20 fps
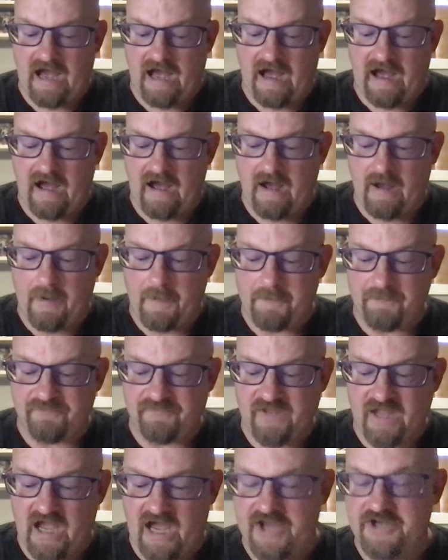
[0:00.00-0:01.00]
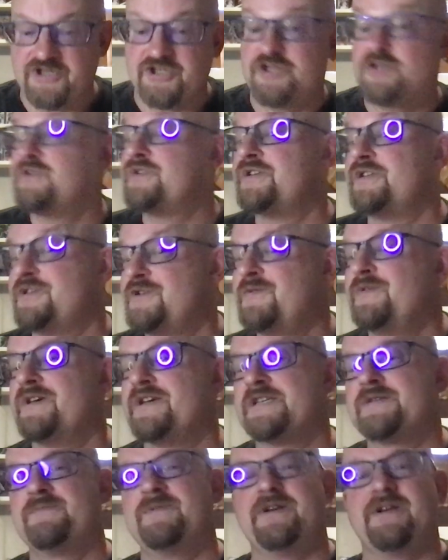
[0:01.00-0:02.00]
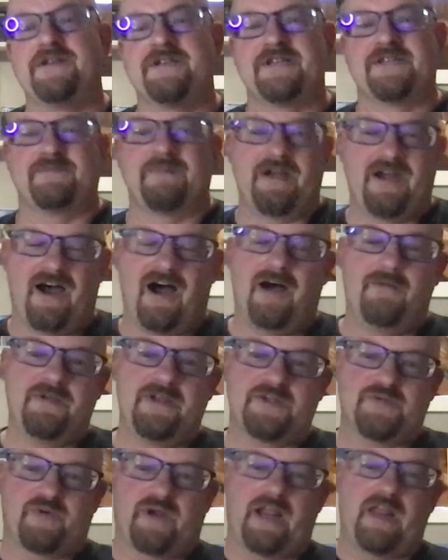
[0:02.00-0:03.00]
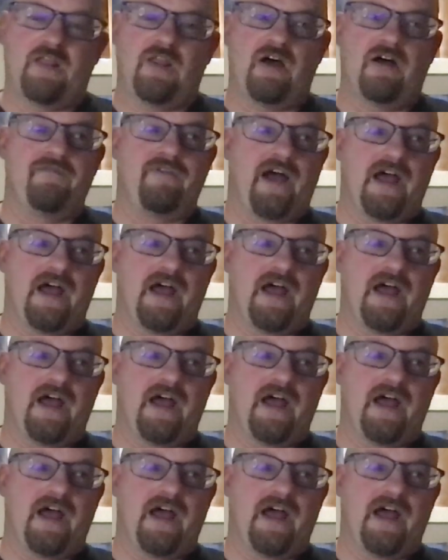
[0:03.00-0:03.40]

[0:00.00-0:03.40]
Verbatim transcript: um, I choose to do this because it's my hobby. It's what I love.